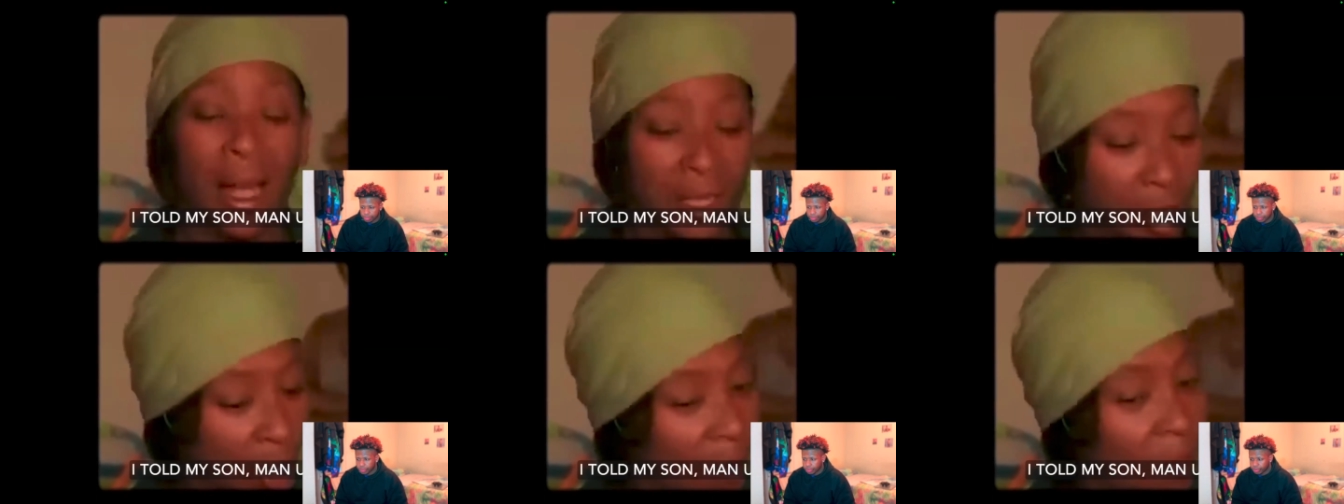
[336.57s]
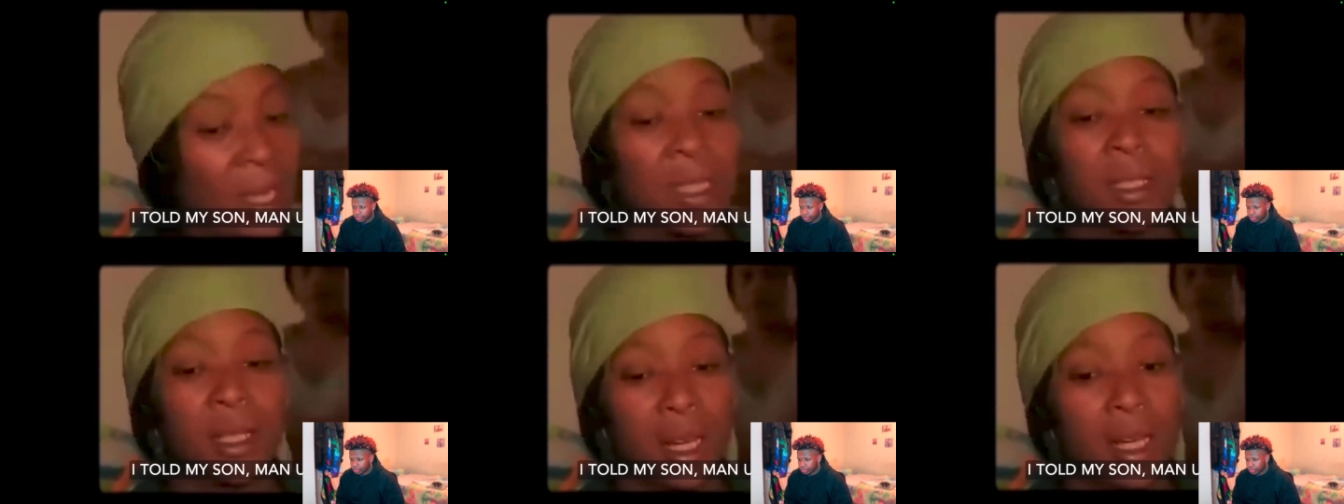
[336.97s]
I
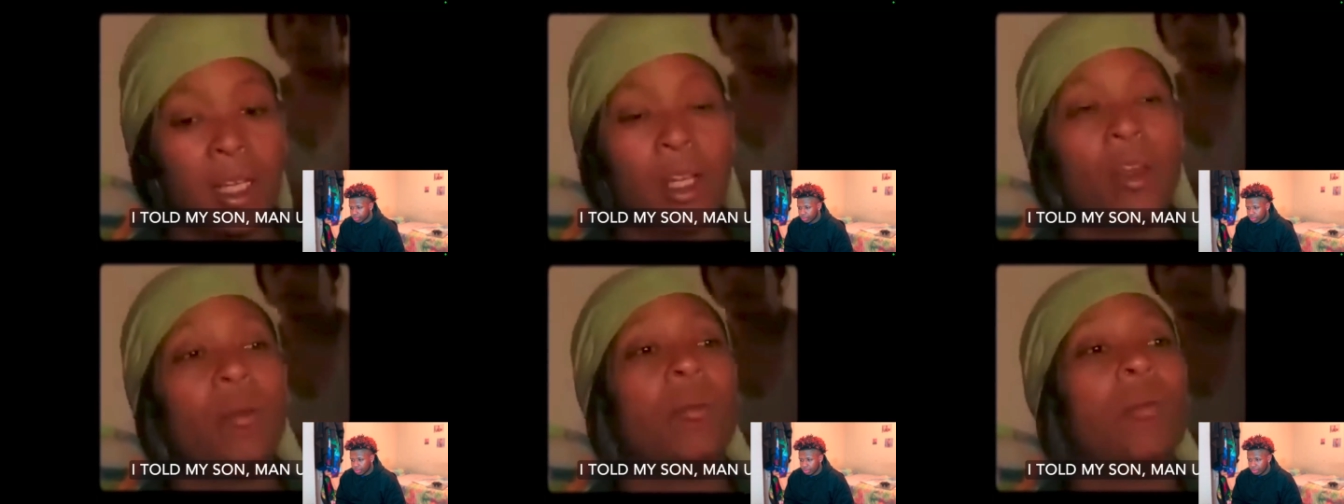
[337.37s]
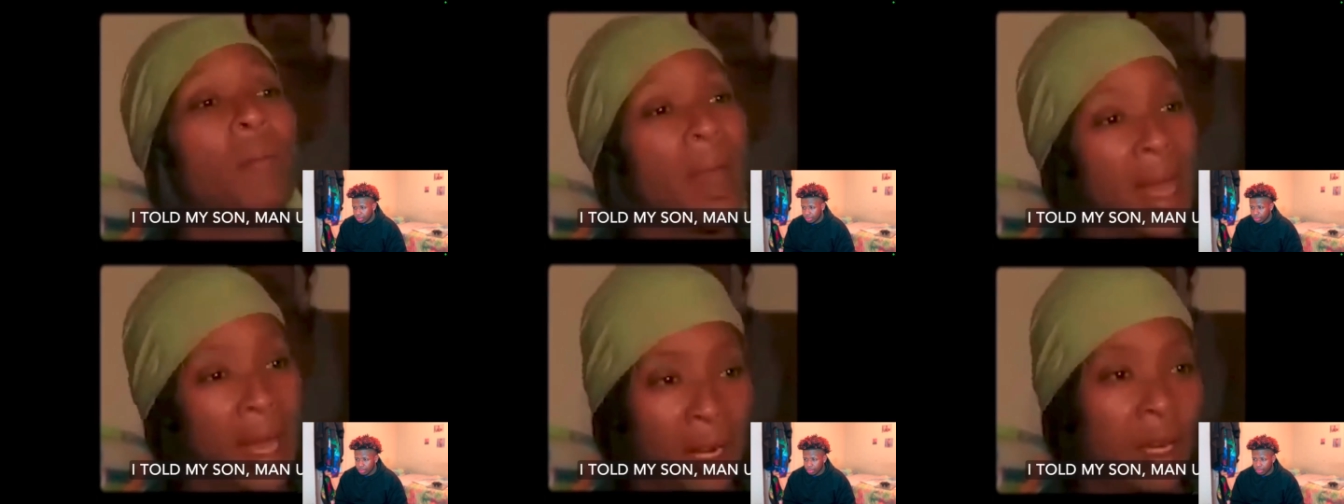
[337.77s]
told my son,
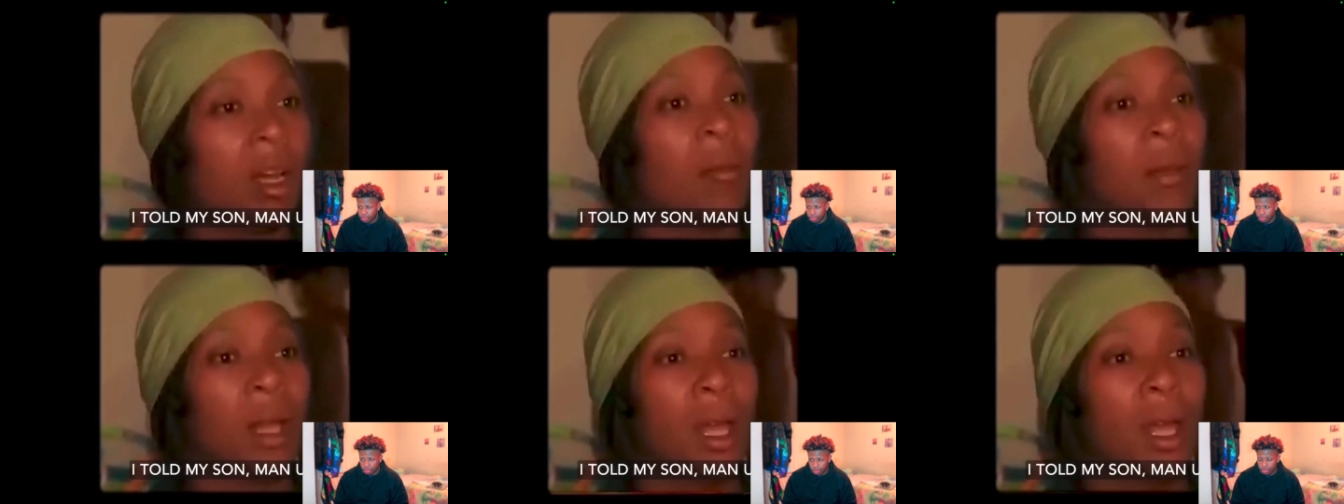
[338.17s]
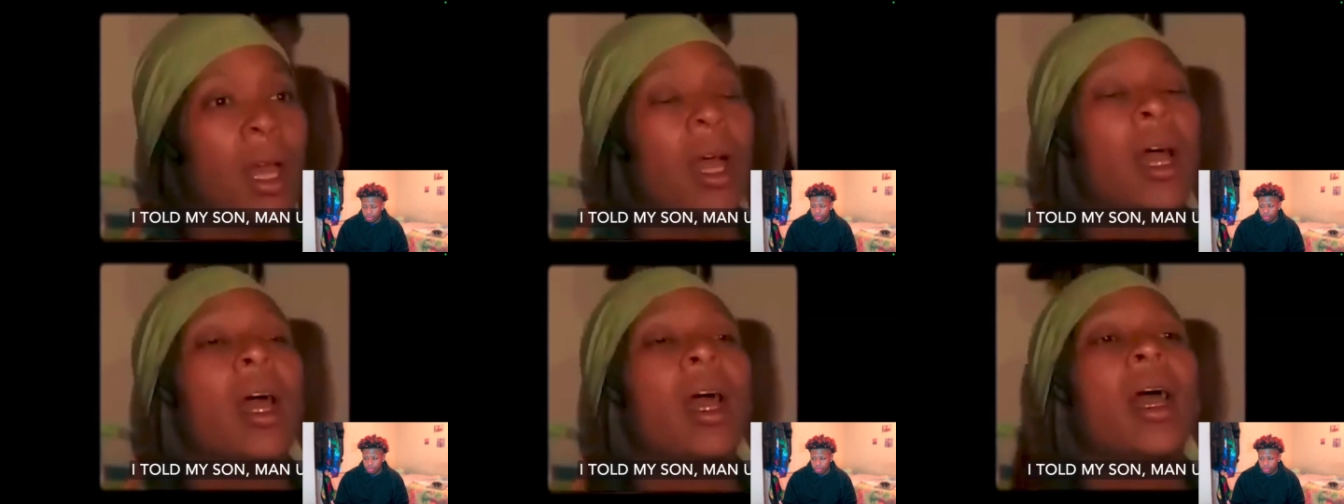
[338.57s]
man up
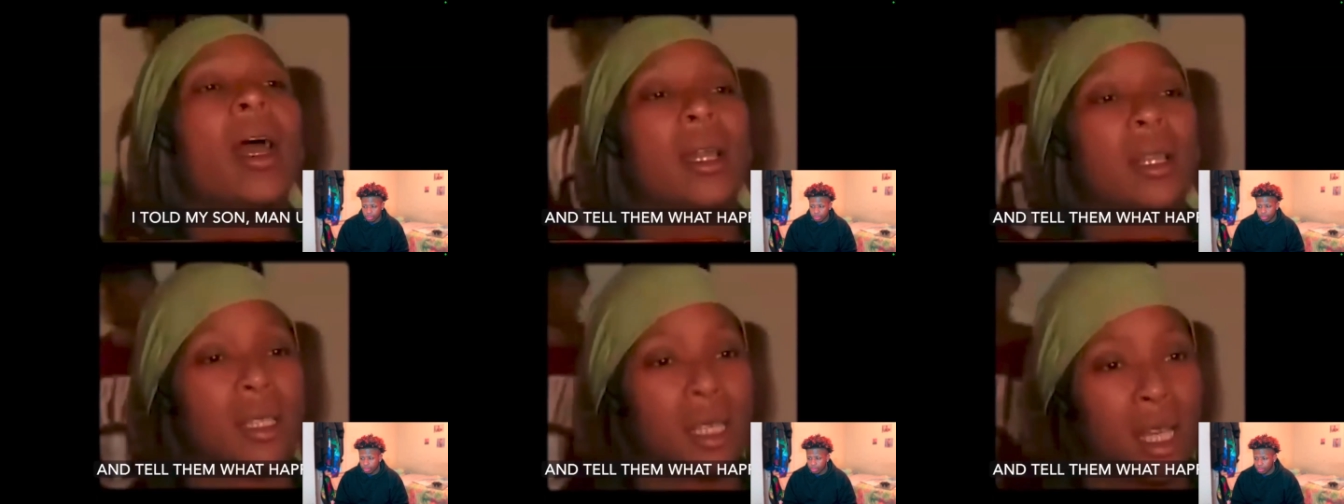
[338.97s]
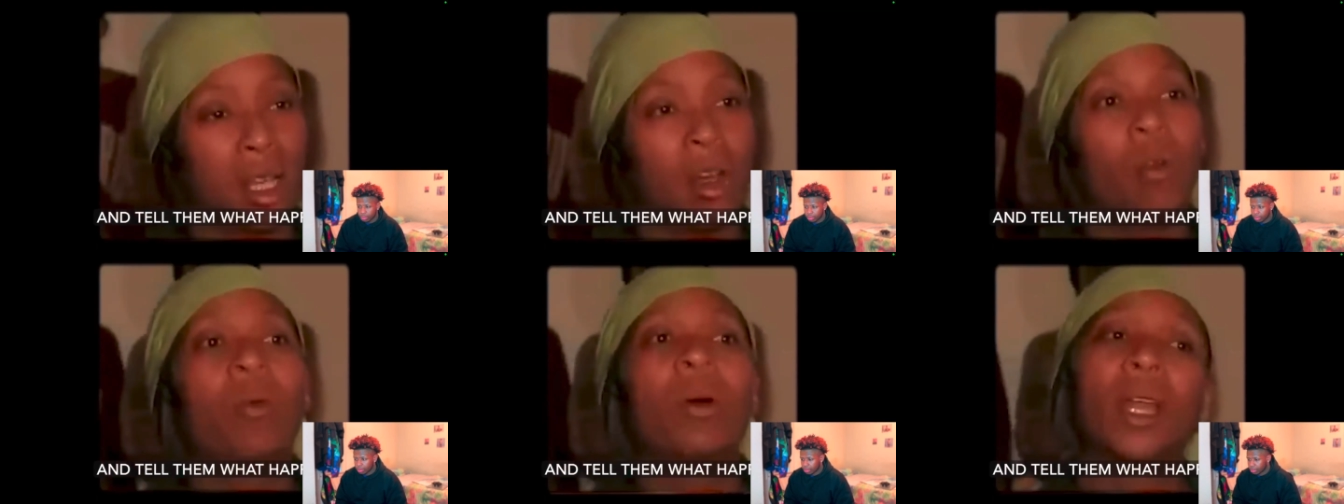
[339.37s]
and
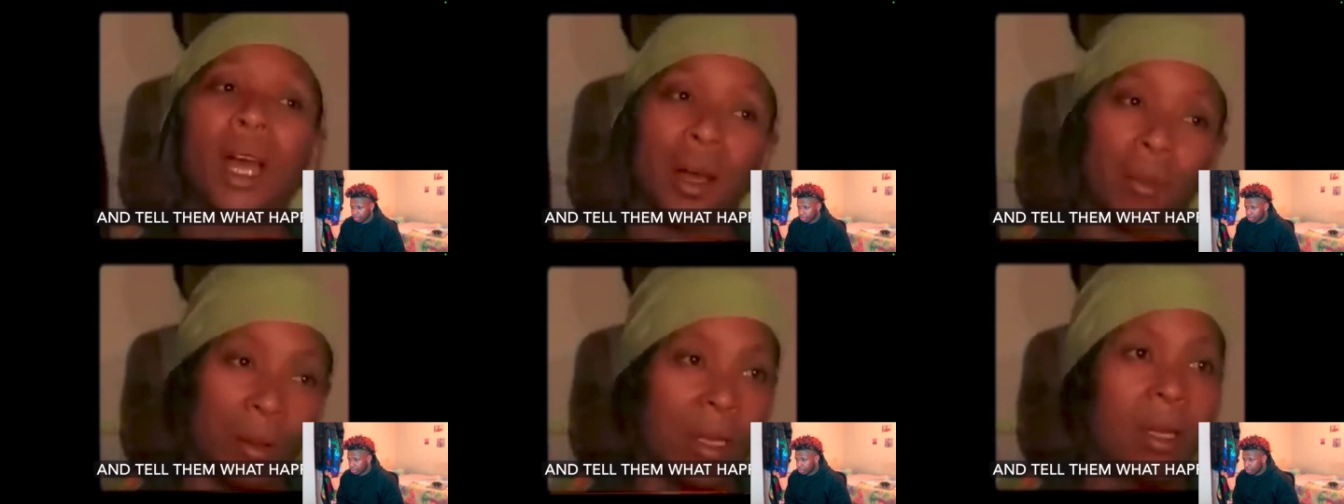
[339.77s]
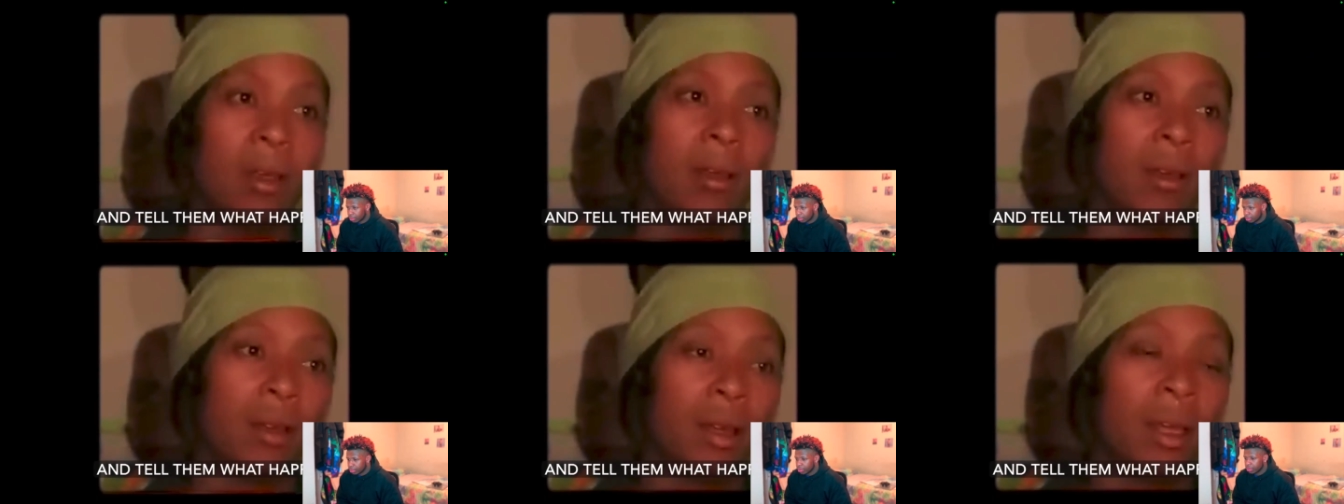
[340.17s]
tell what
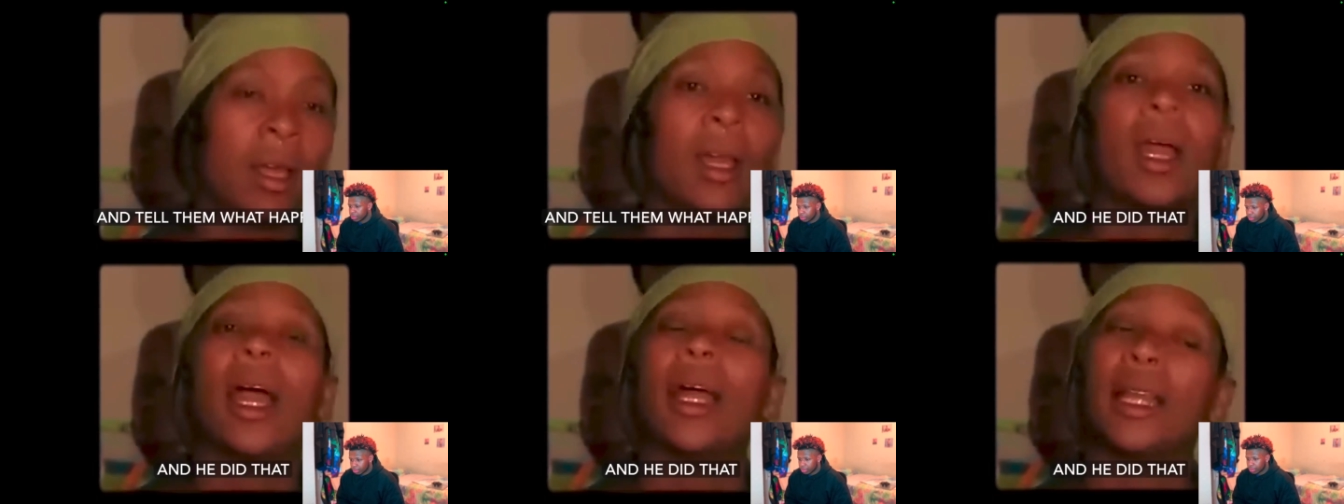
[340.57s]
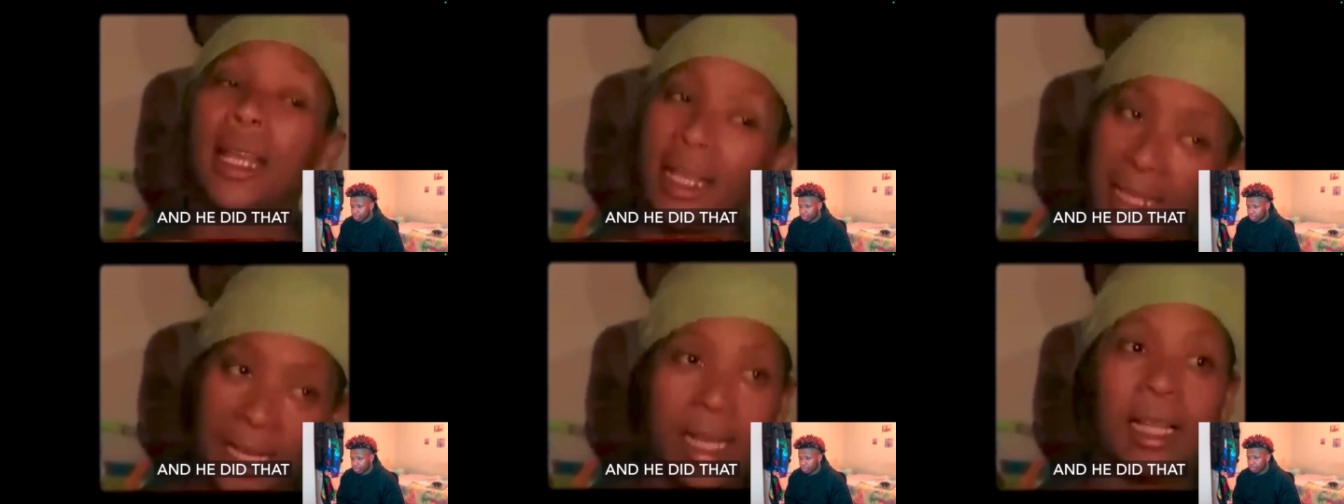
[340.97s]

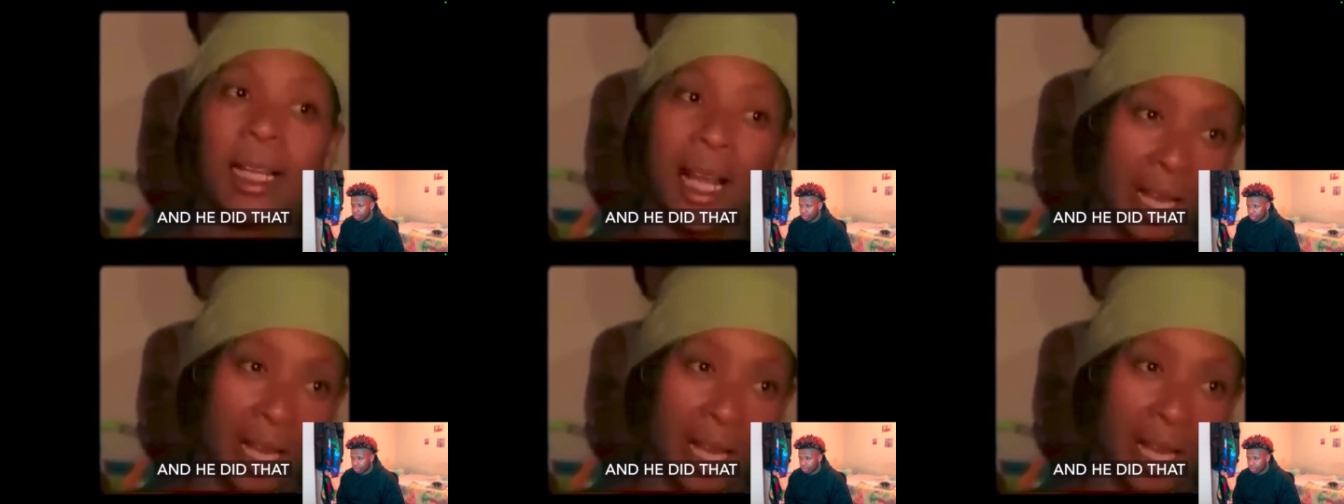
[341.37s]
happened. And he did